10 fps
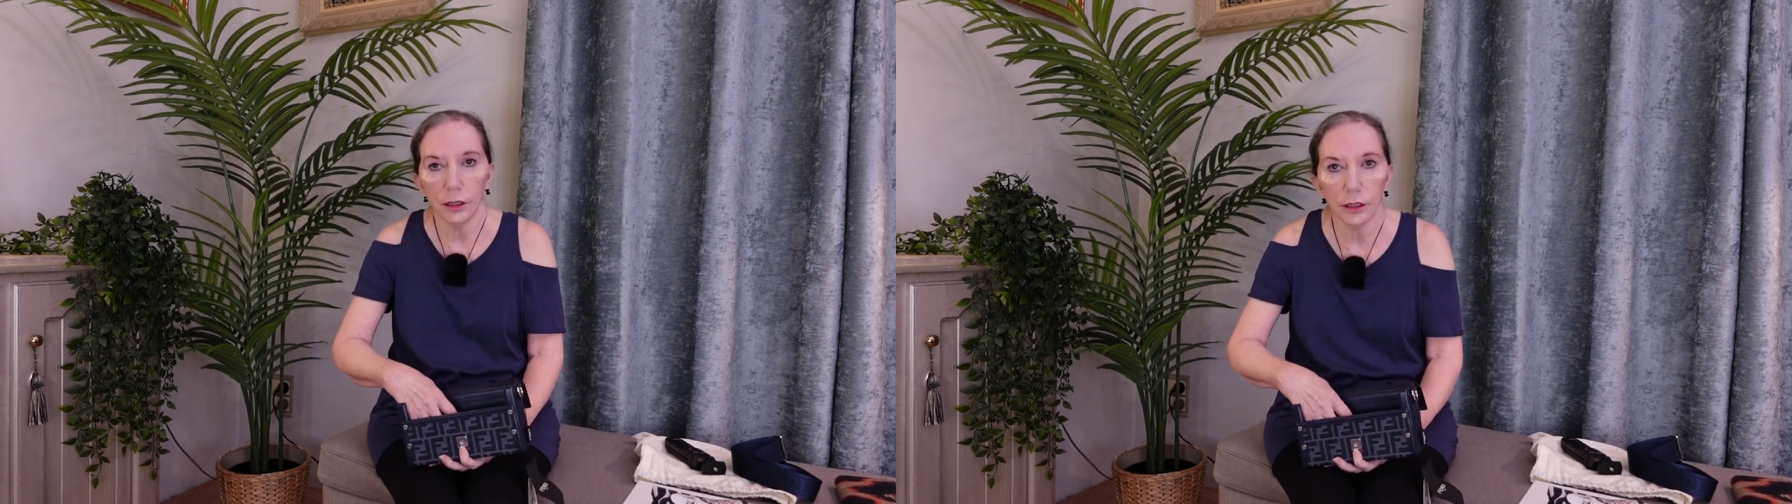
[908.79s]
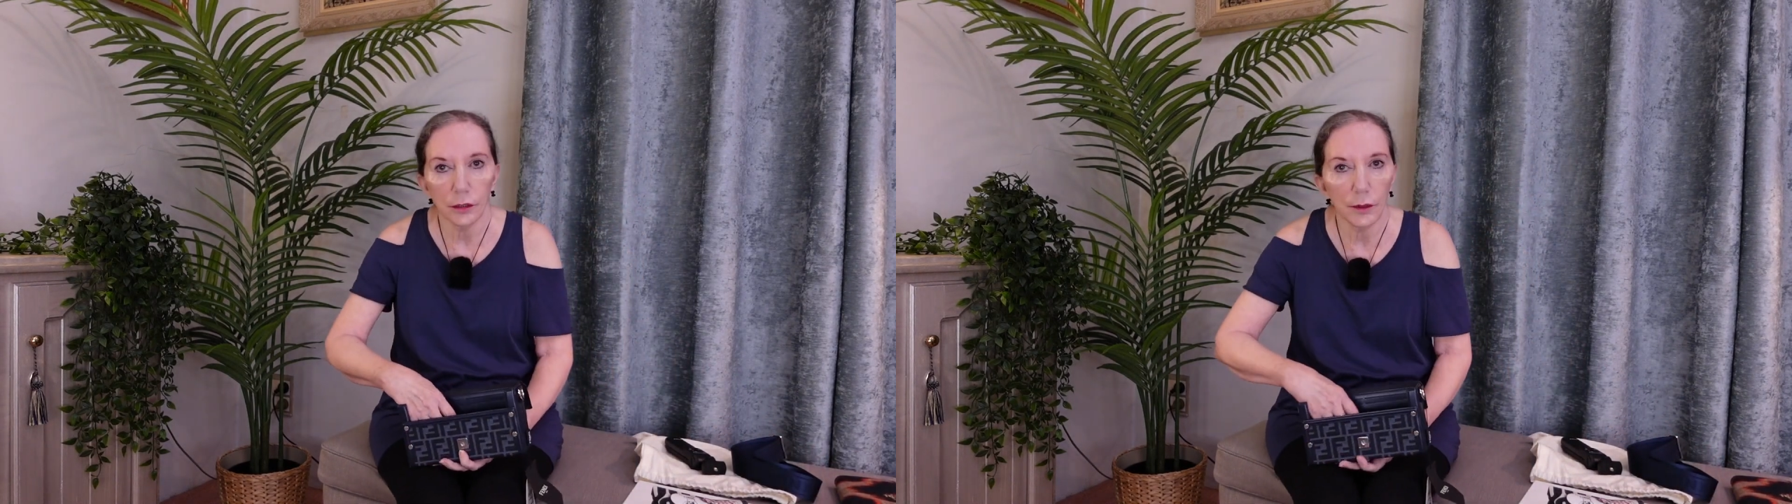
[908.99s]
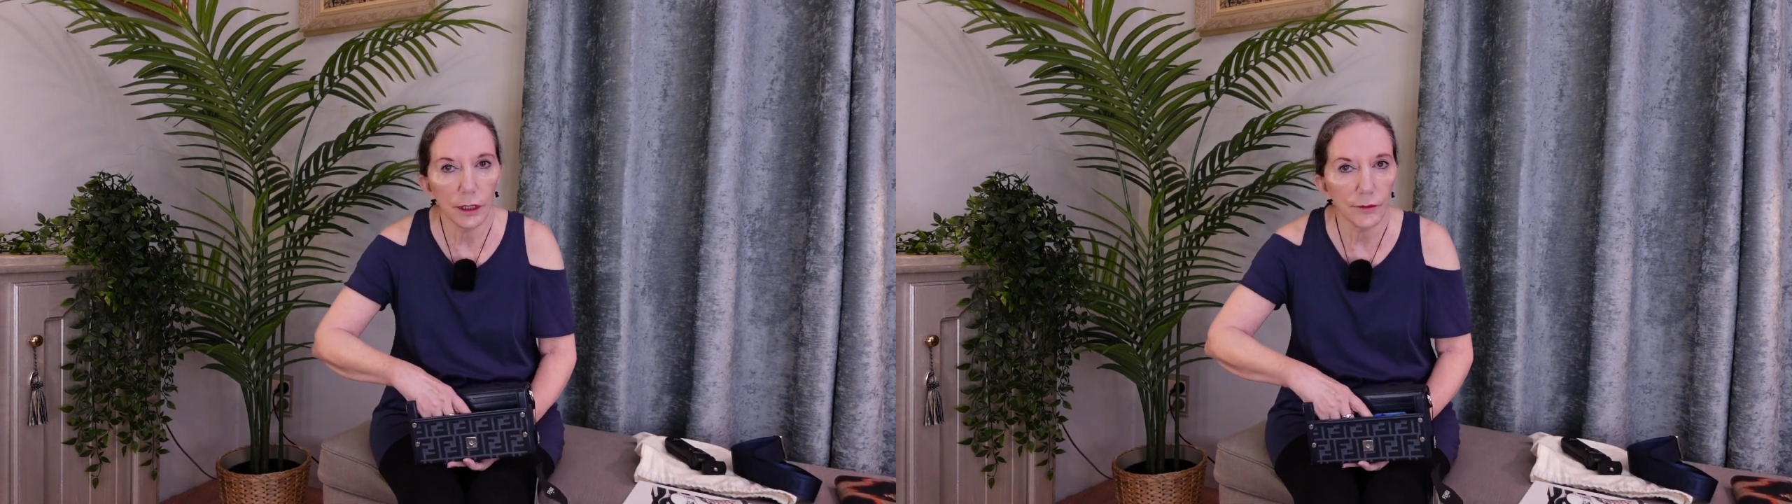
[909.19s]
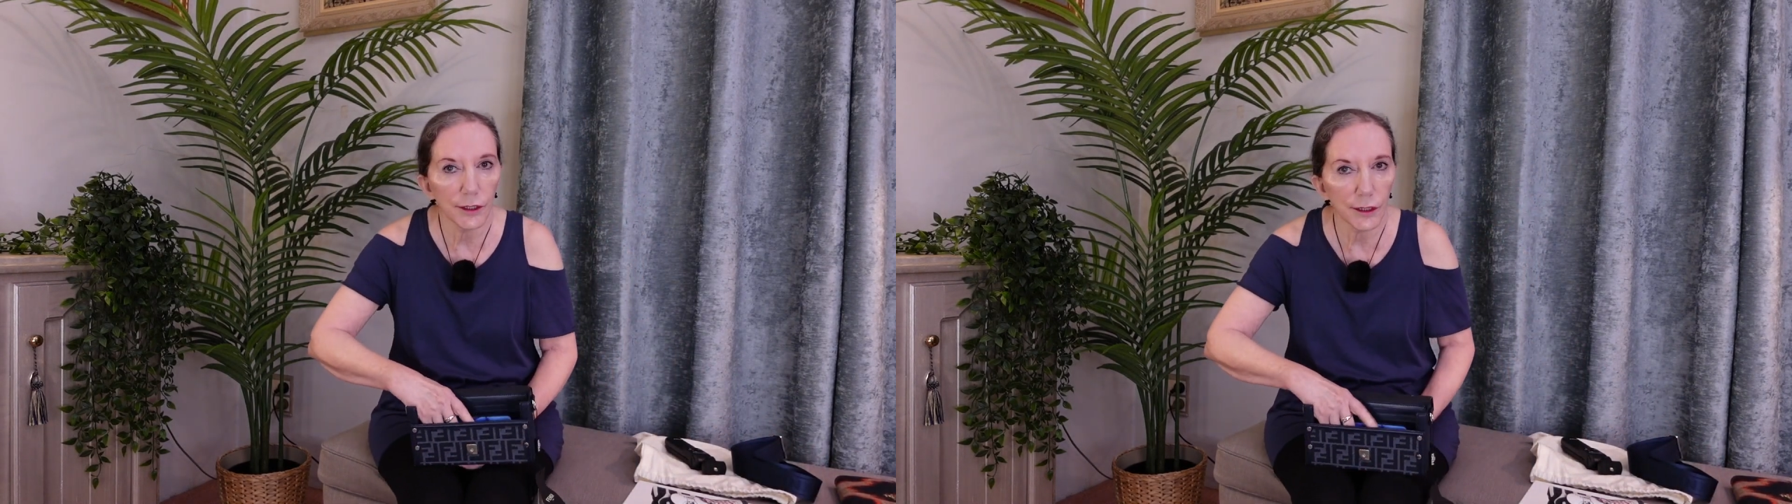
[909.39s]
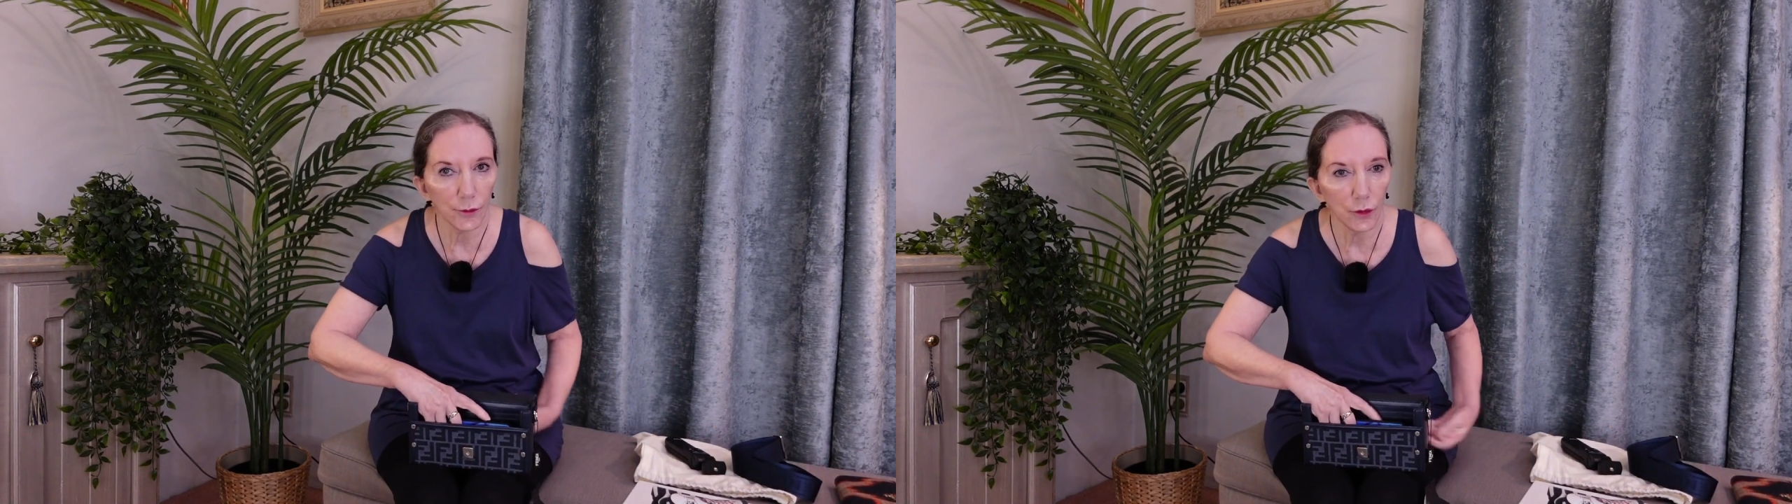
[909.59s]
do have a
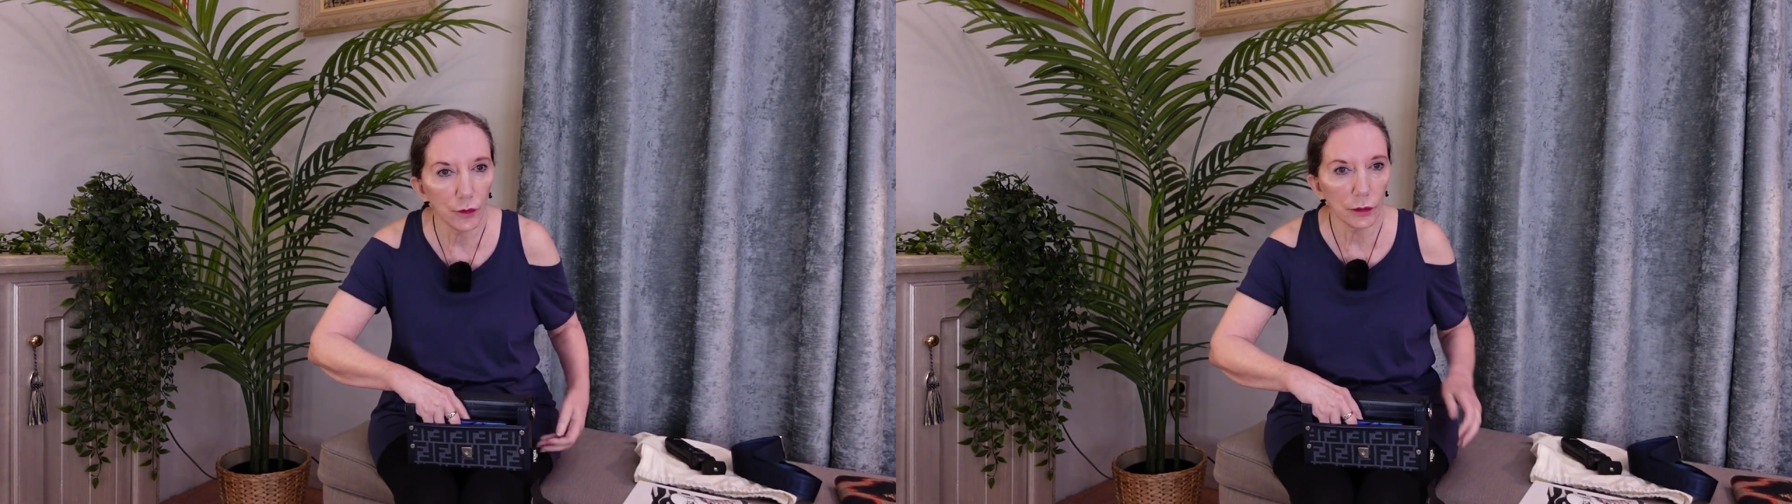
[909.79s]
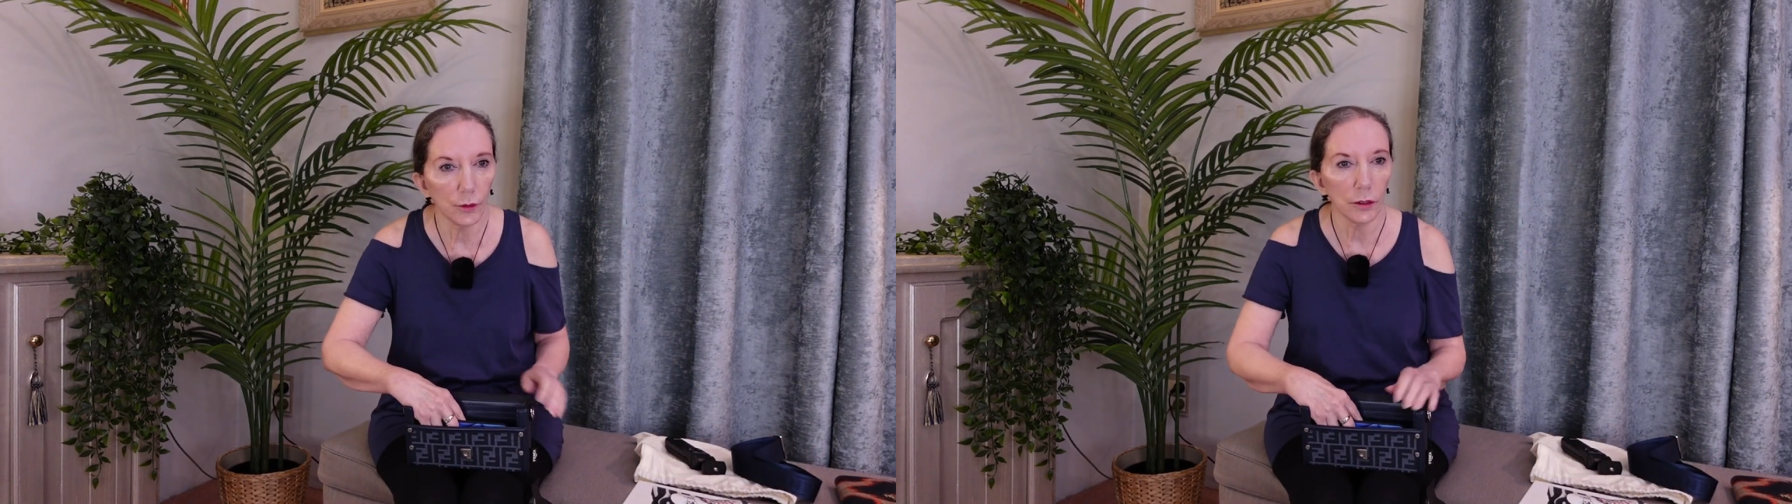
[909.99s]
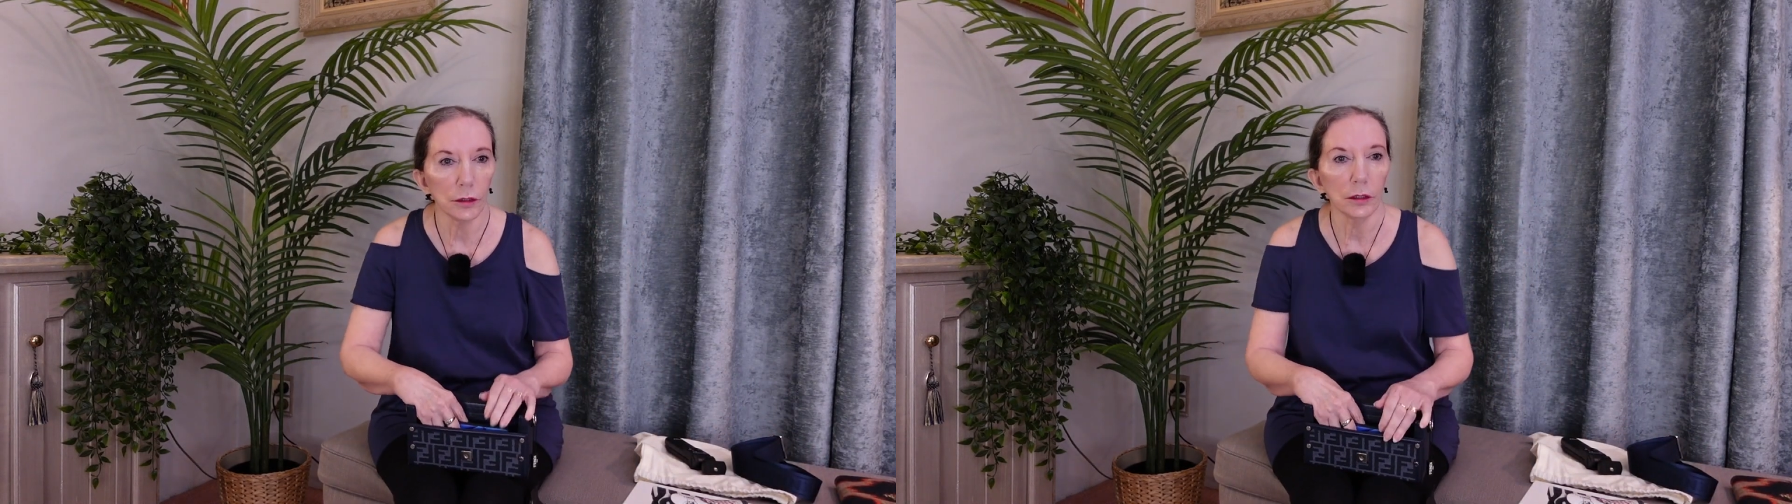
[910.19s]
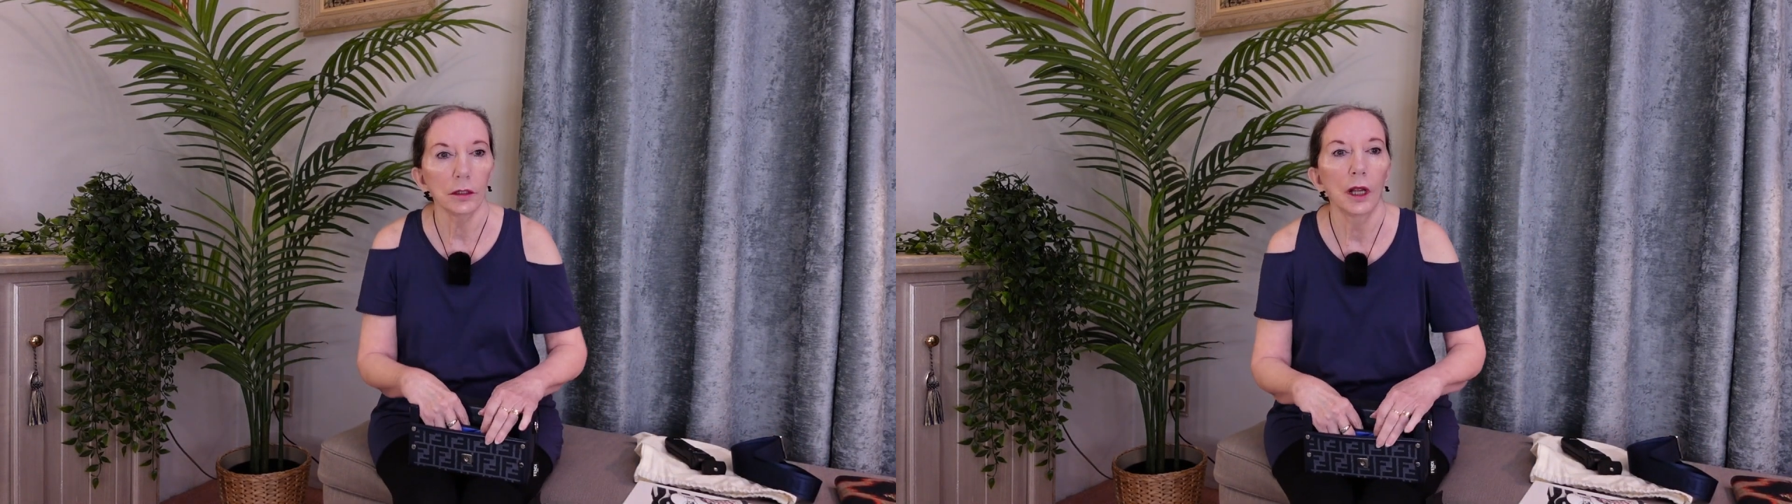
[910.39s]
smaller one